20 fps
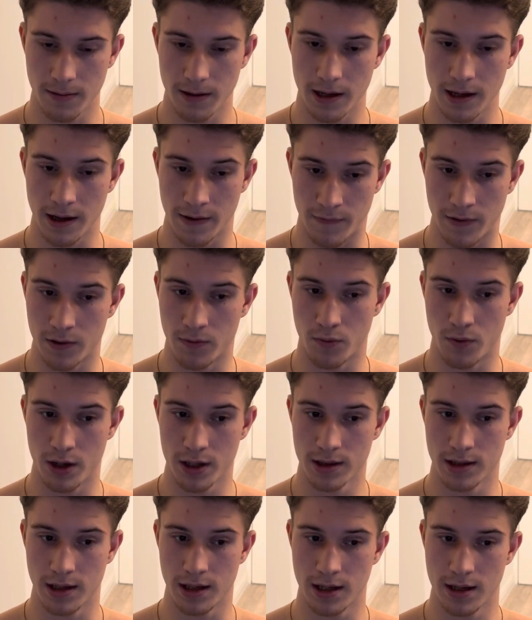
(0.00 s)
And then one
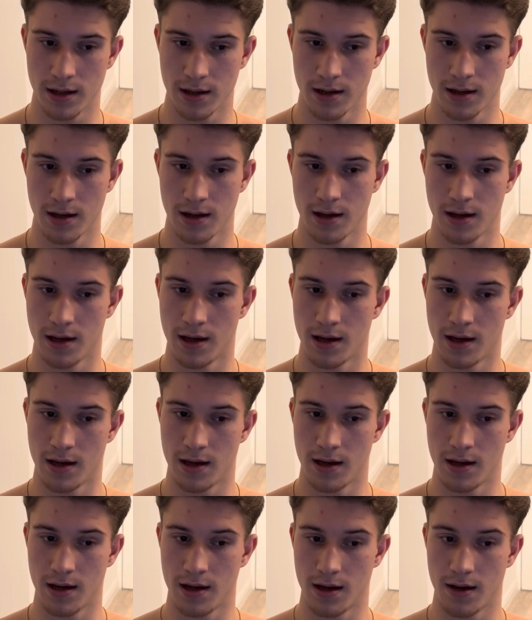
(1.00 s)
day
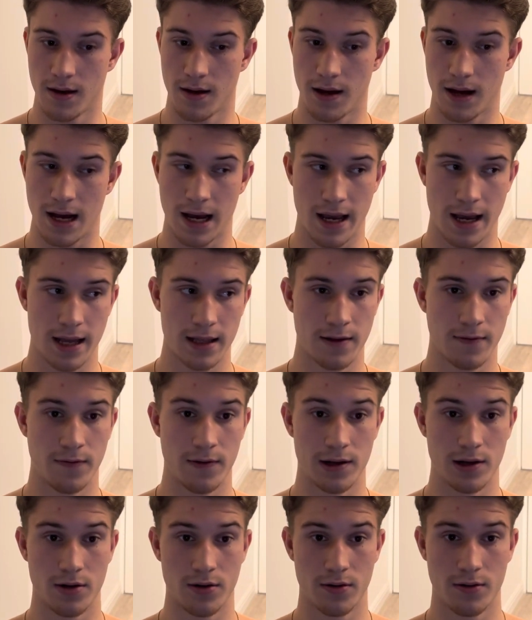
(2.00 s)
I had a
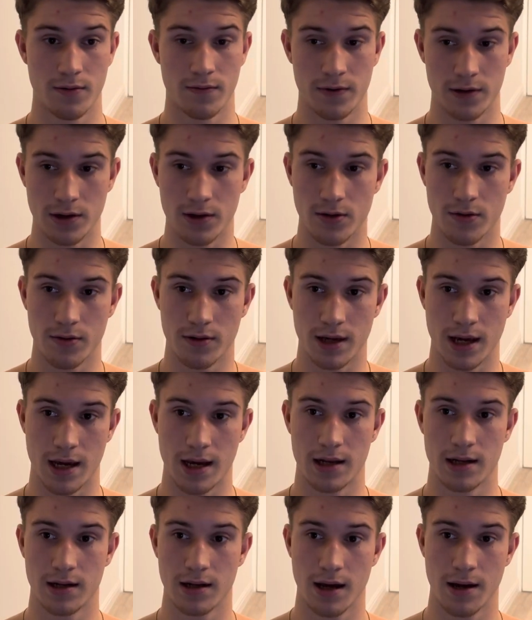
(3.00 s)
video
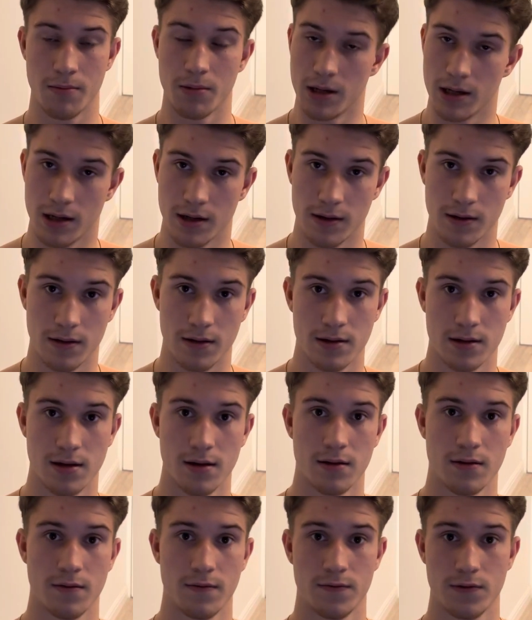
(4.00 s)
gain 1 million
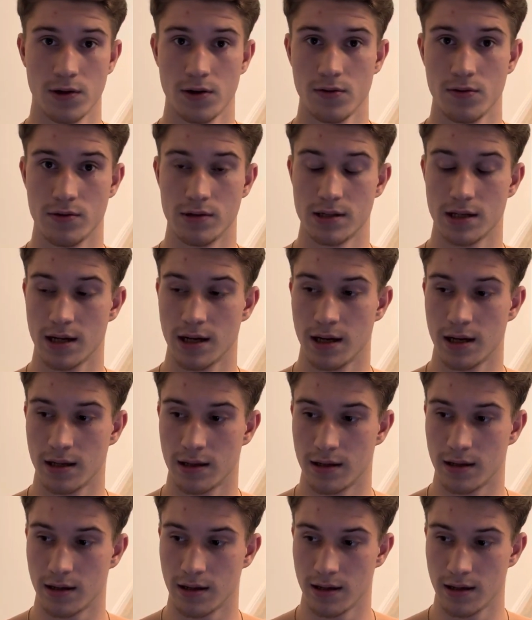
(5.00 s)
views,
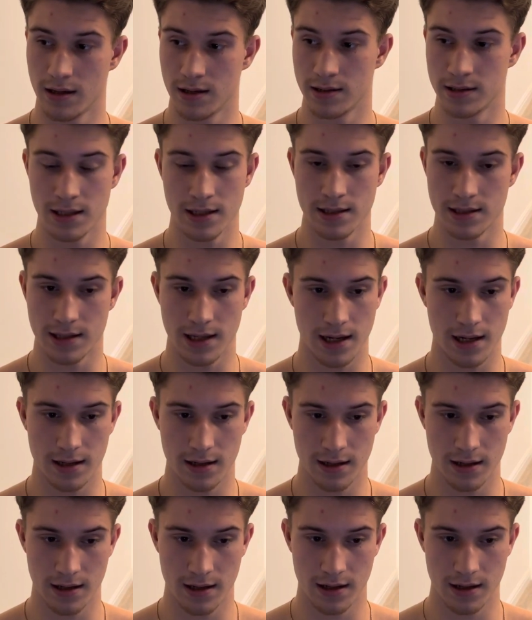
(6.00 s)
and since then
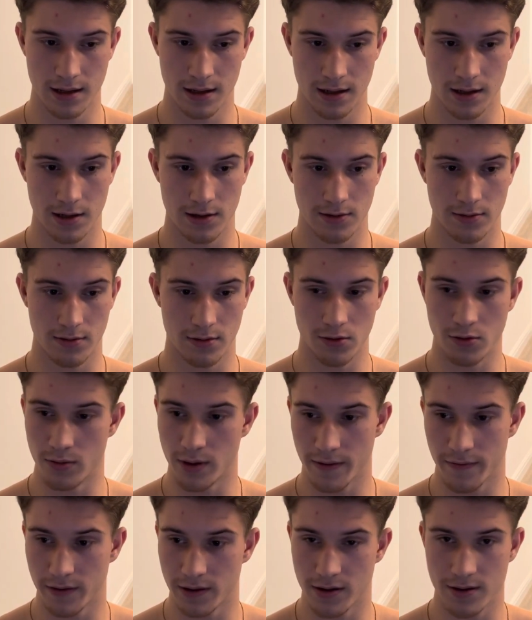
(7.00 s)
all my
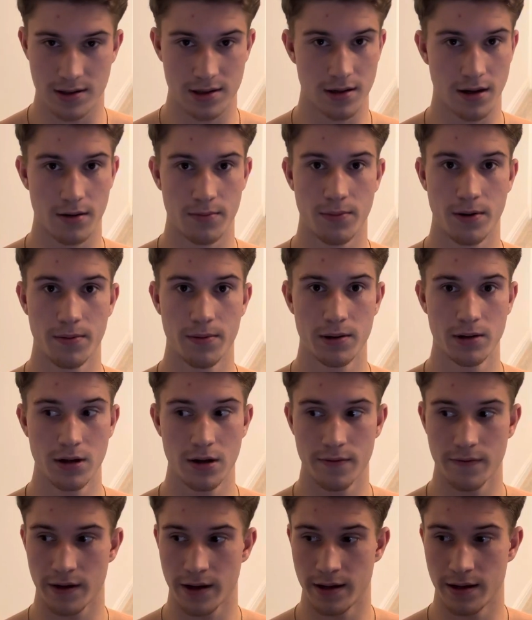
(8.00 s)
videos started popping
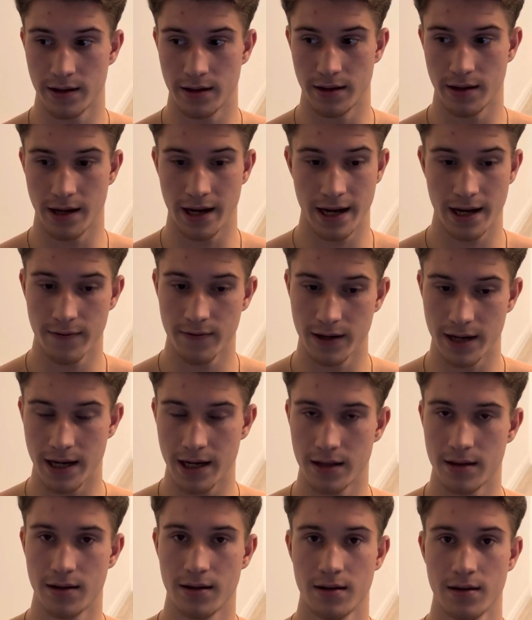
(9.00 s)
off, and I even had
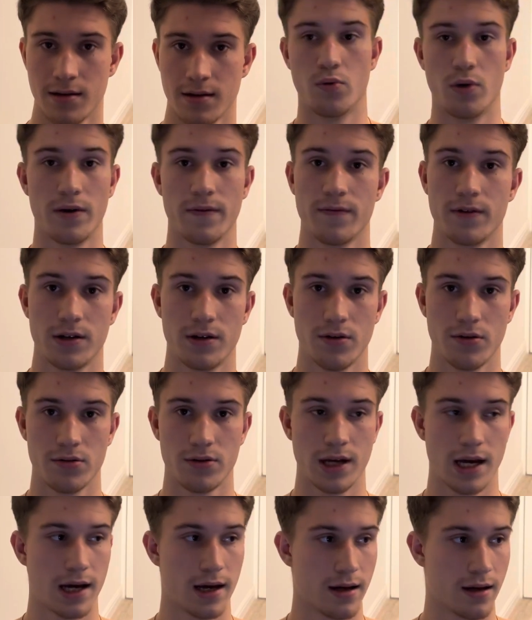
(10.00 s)
one video
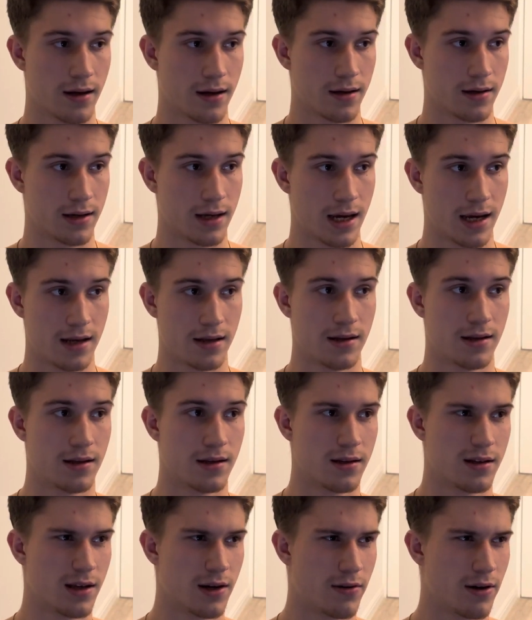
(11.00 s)
that gained
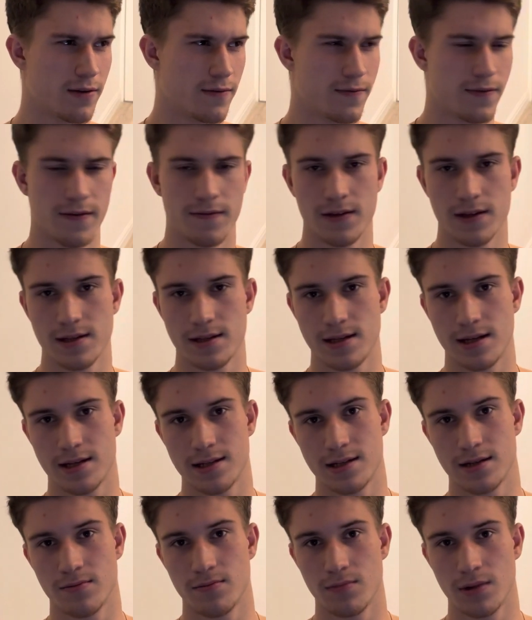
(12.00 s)
around
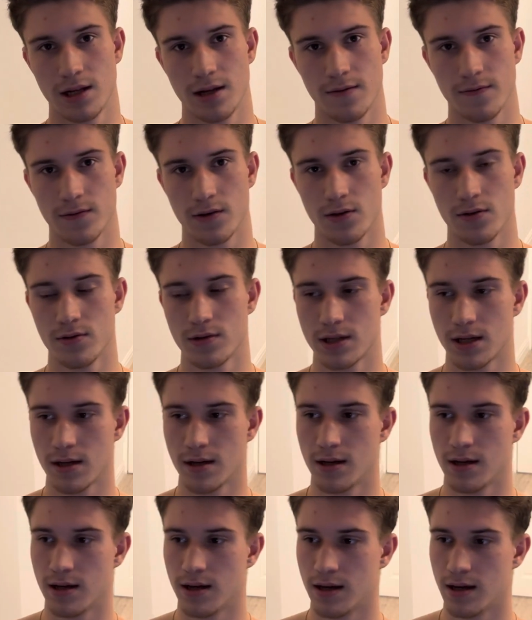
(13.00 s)
15-16 million views
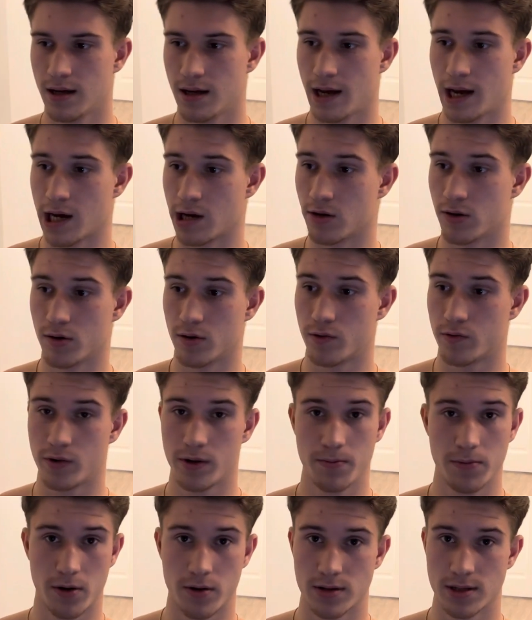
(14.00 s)
and got
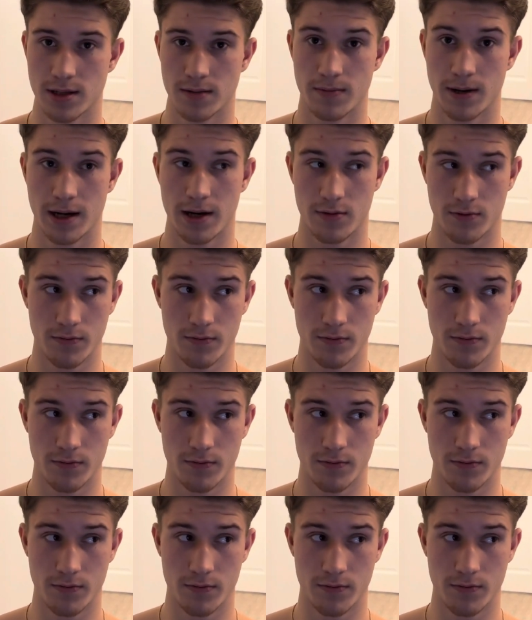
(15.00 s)
reposted by